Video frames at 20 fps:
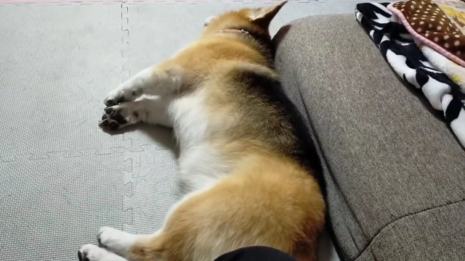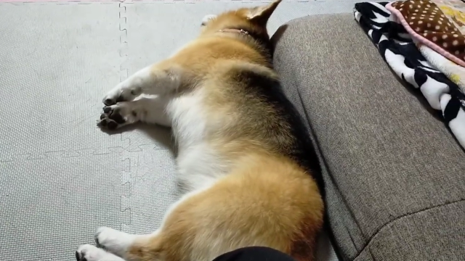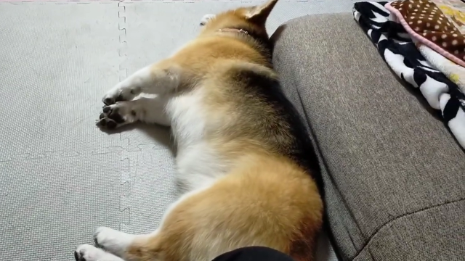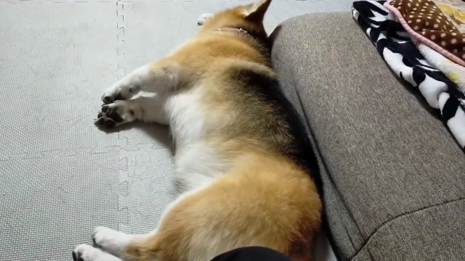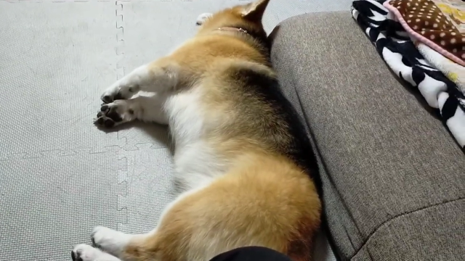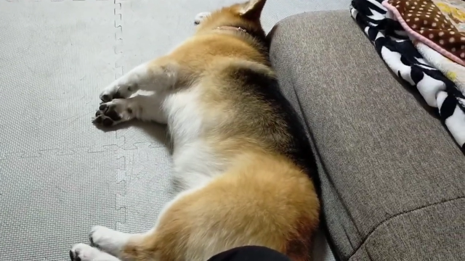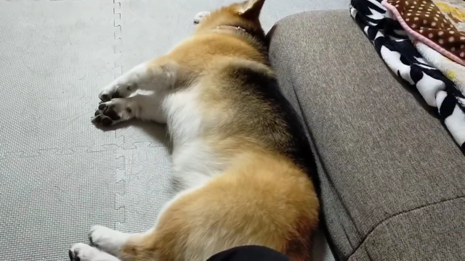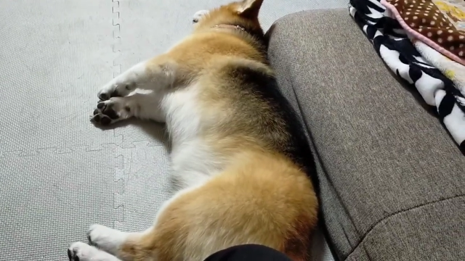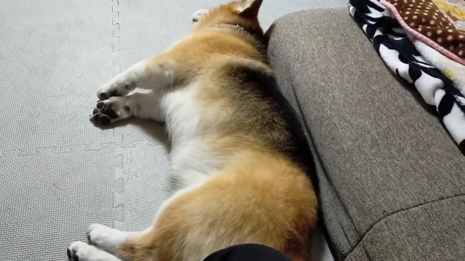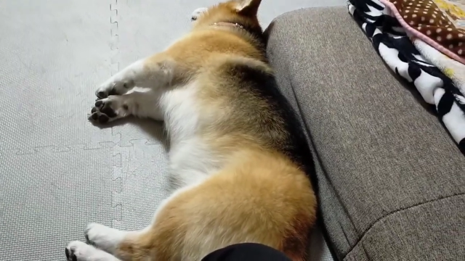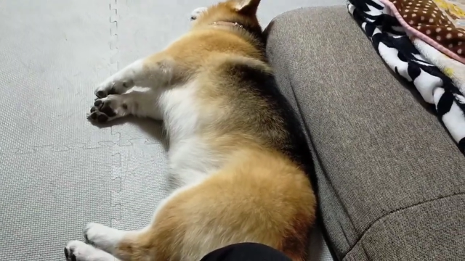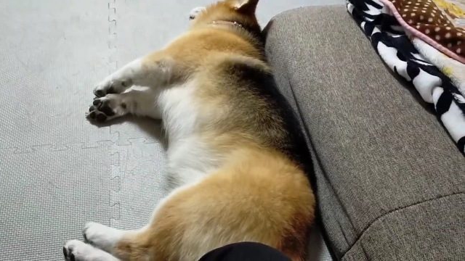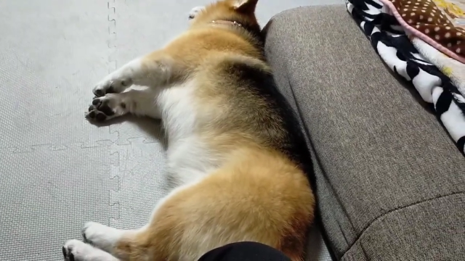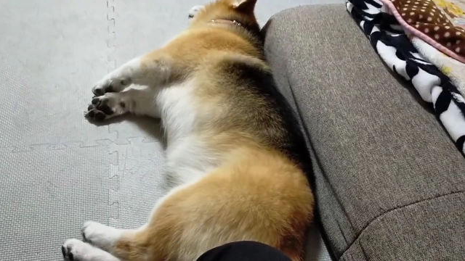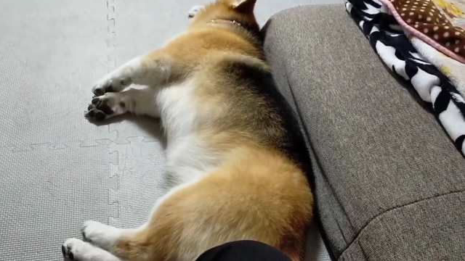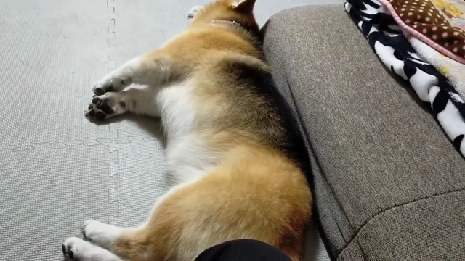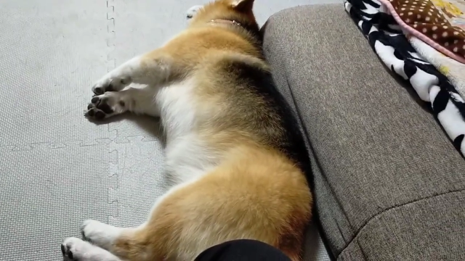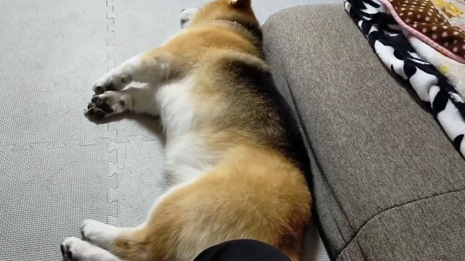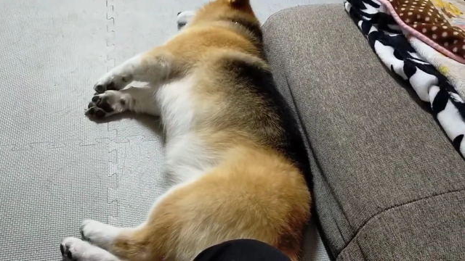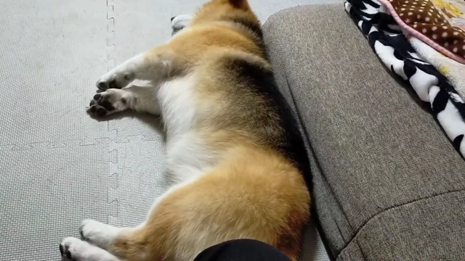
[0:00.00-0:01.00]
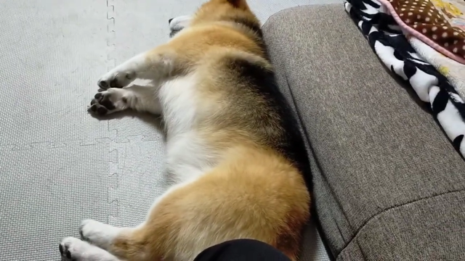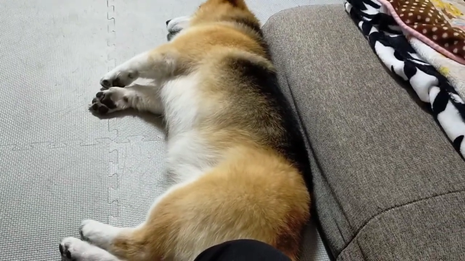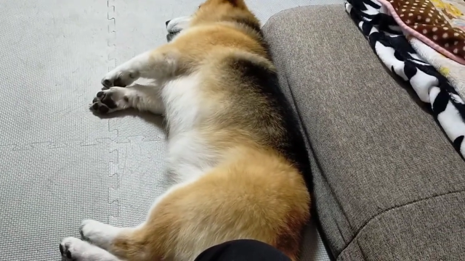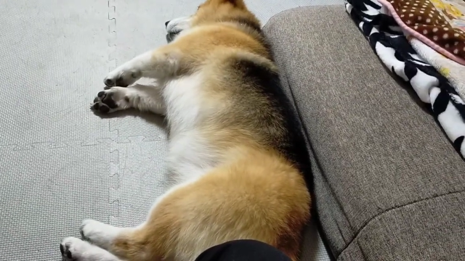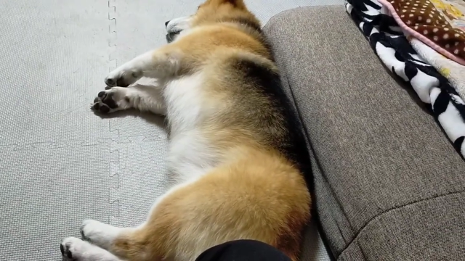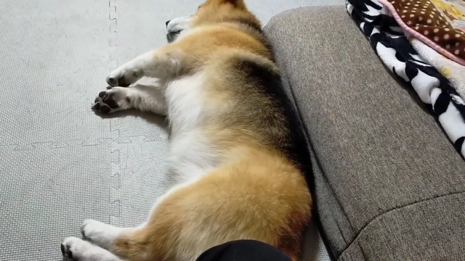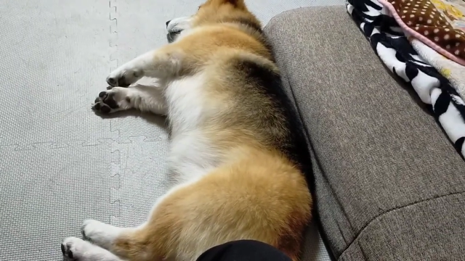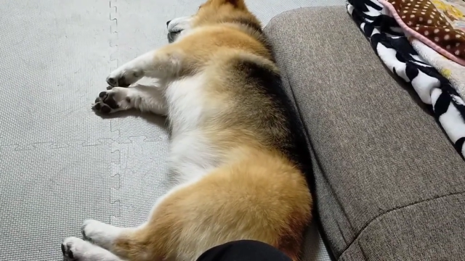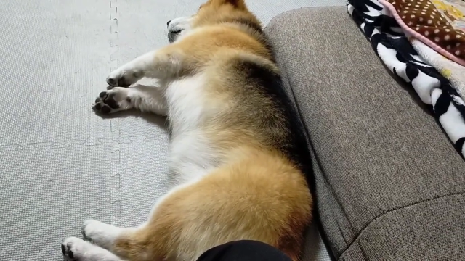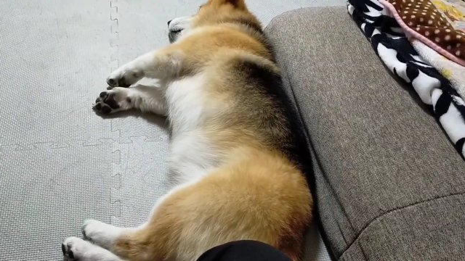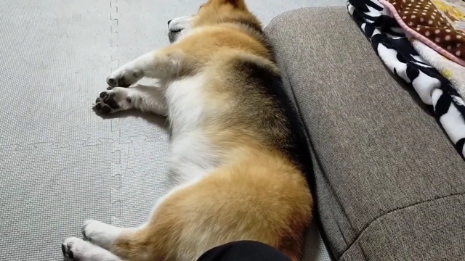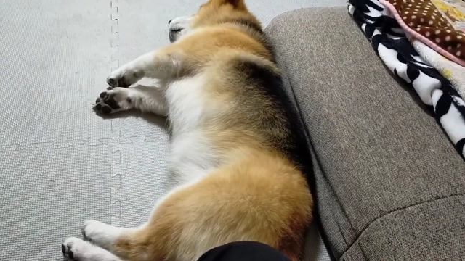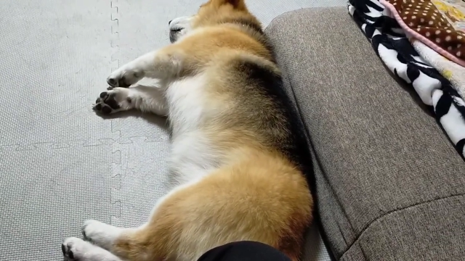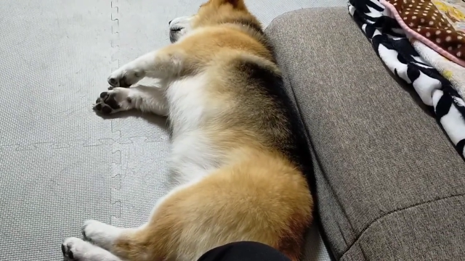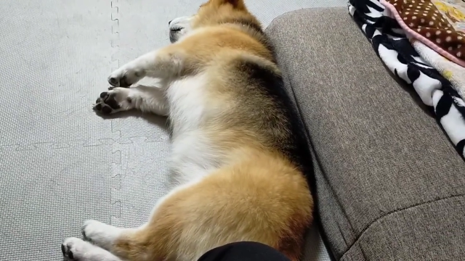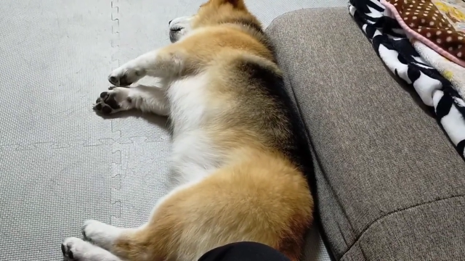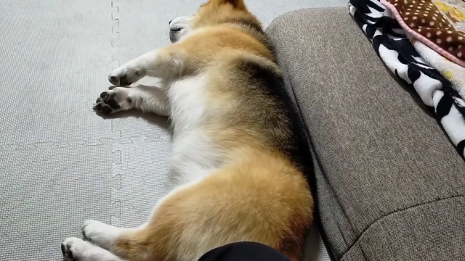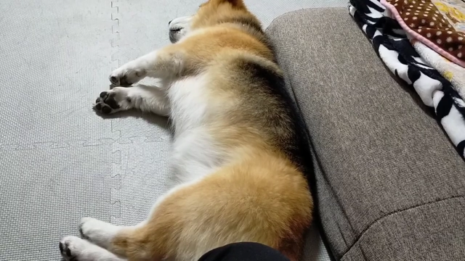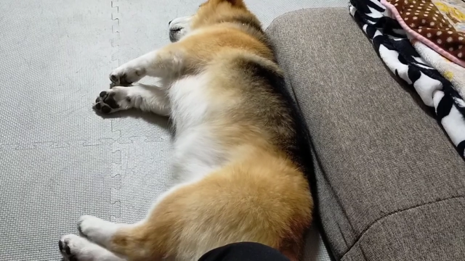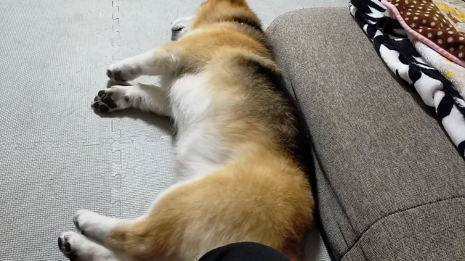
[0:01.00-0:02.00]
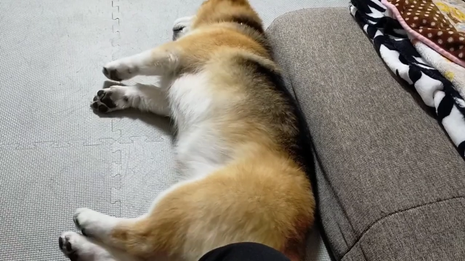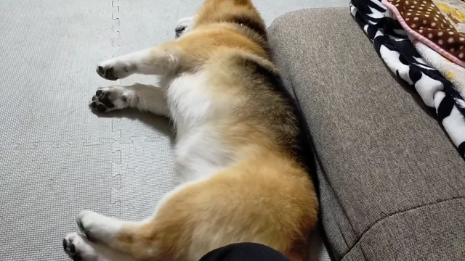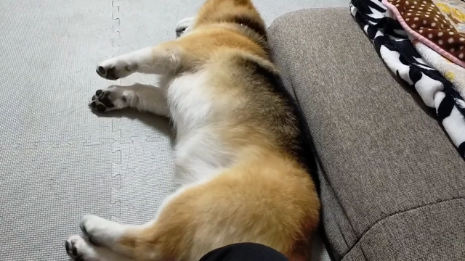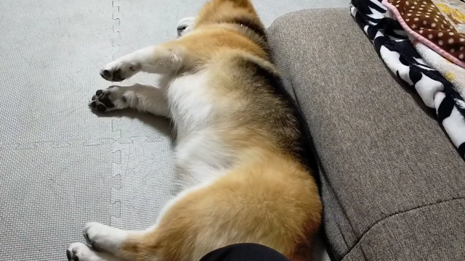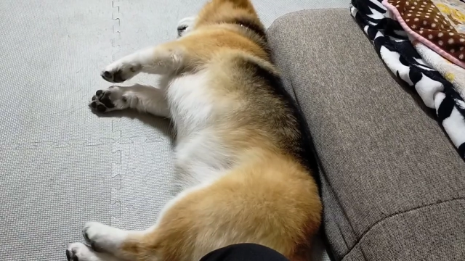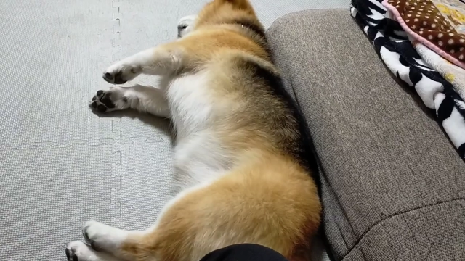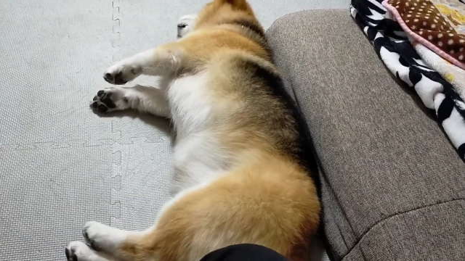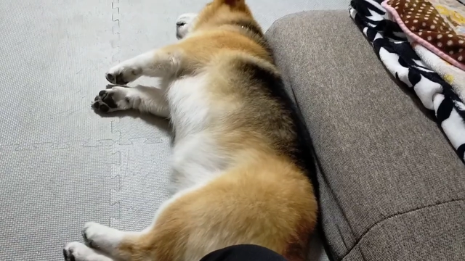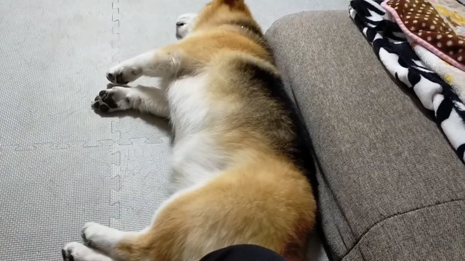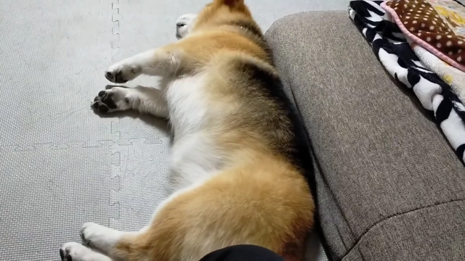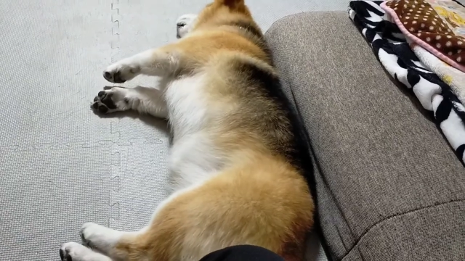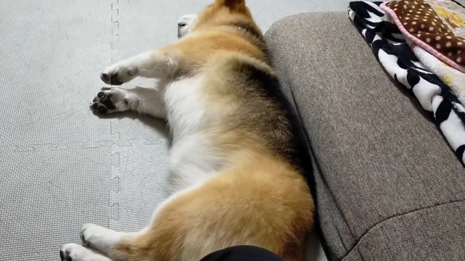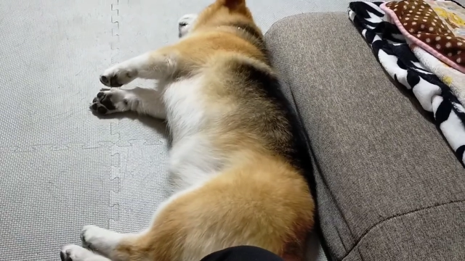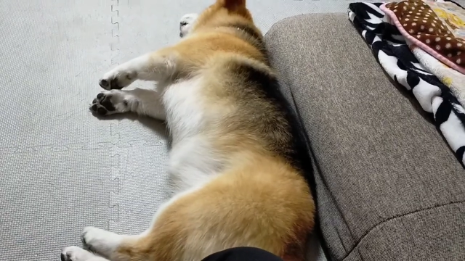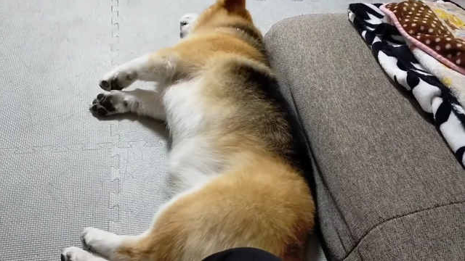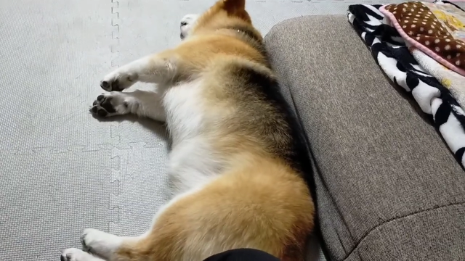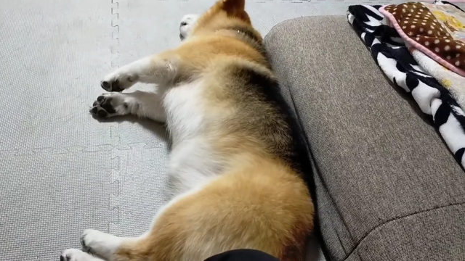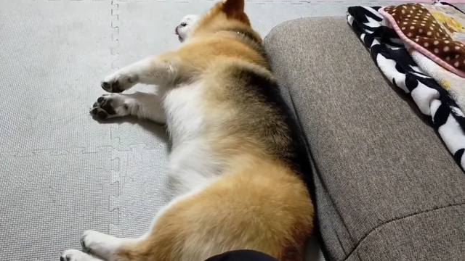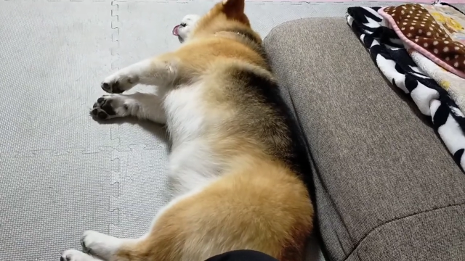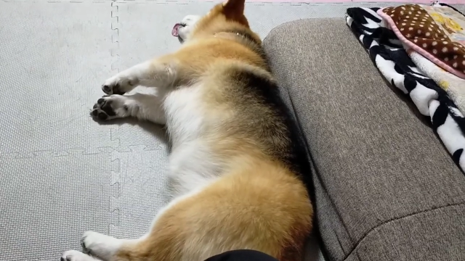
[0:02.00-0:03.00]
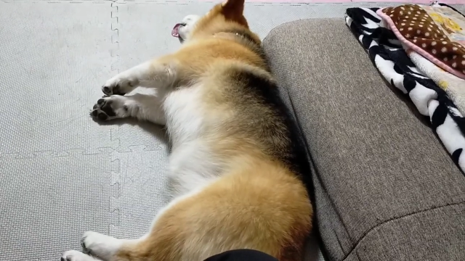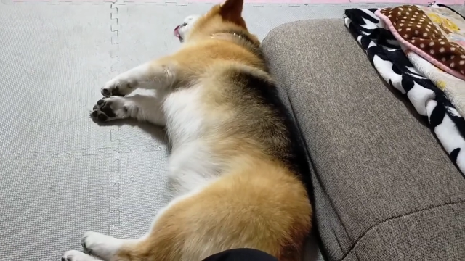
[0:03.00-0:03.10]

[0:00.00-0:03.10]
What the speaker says: No face is visible, so there are no lips to read.